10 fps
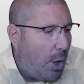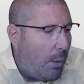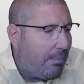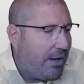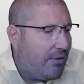
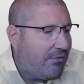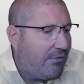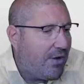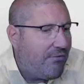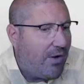up because
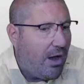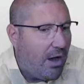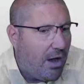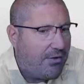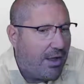they've got the
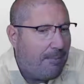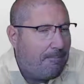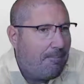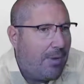harder